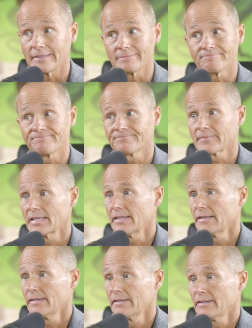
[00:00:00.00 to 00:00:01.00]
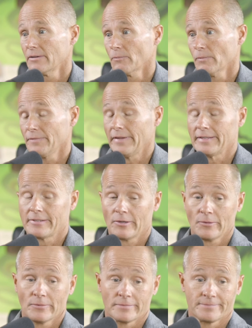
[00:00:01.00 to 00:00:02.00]
And when they
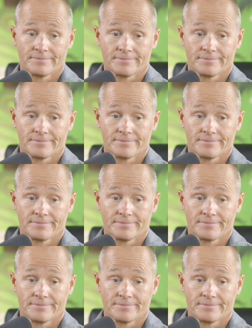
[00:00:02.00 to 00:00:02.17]
don't,